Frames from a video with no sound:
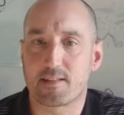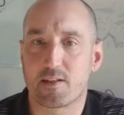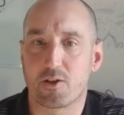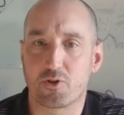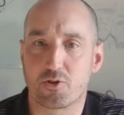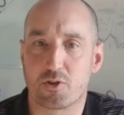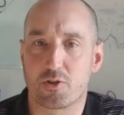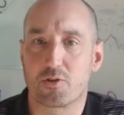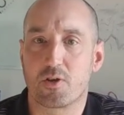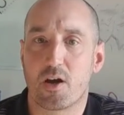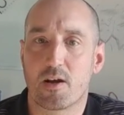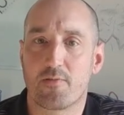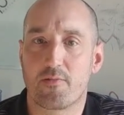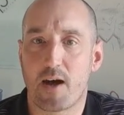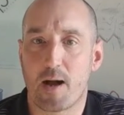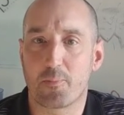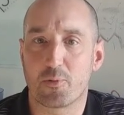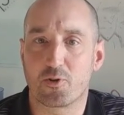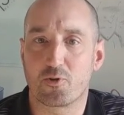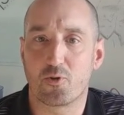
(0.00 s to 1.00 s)
There's a ton of
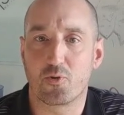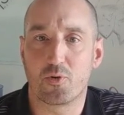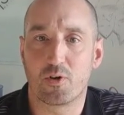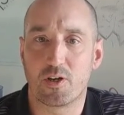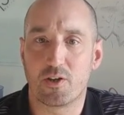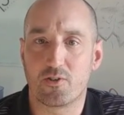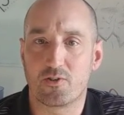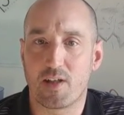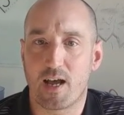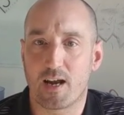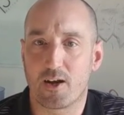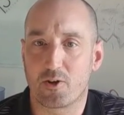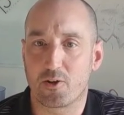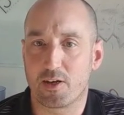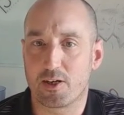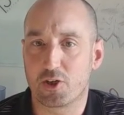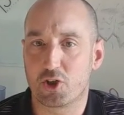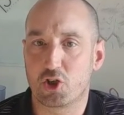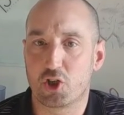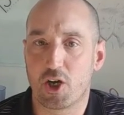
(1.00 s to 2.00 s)
opportunities not only
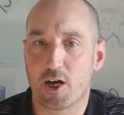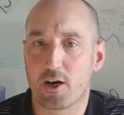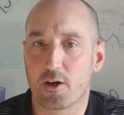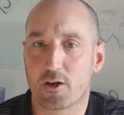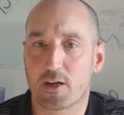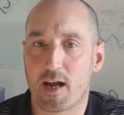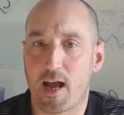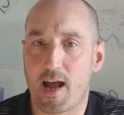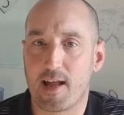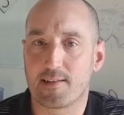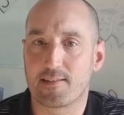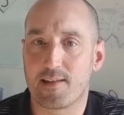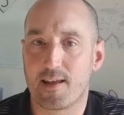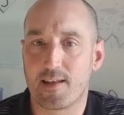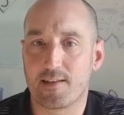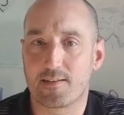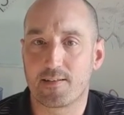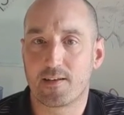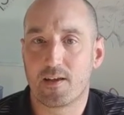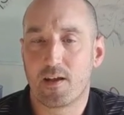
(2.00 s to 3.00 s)
to share
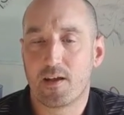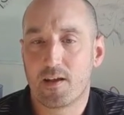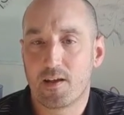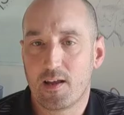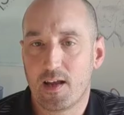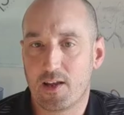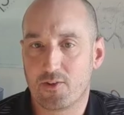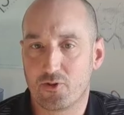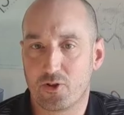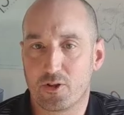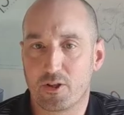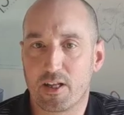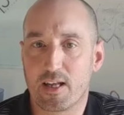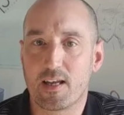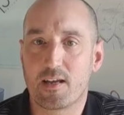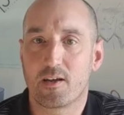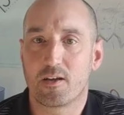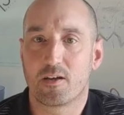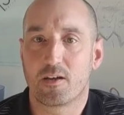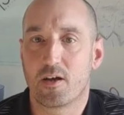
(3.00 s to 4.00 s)
content as a
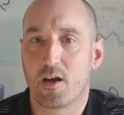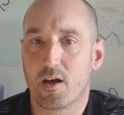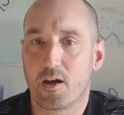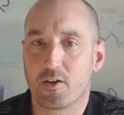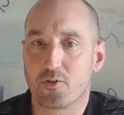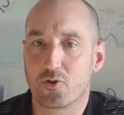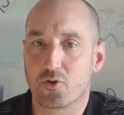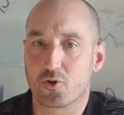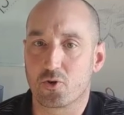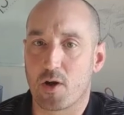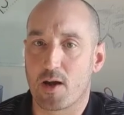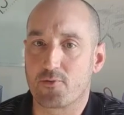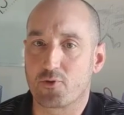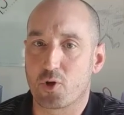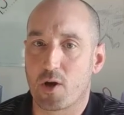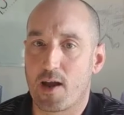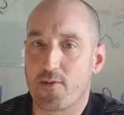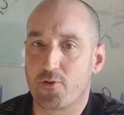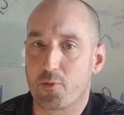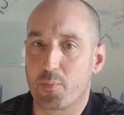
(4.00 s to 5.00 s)
link to drive
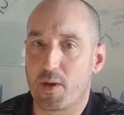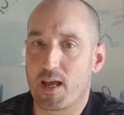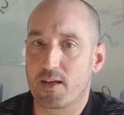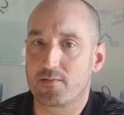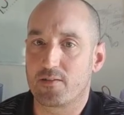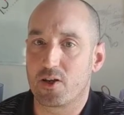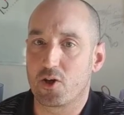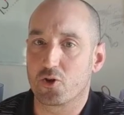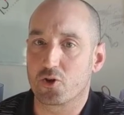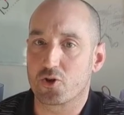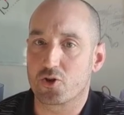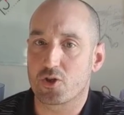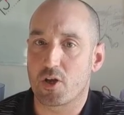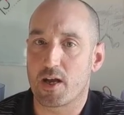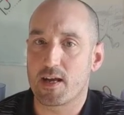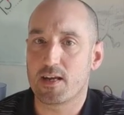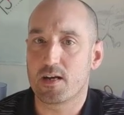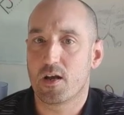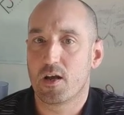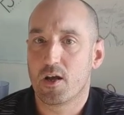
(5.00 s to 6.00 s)
traffic back to your
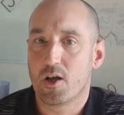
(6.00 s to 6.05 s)
site,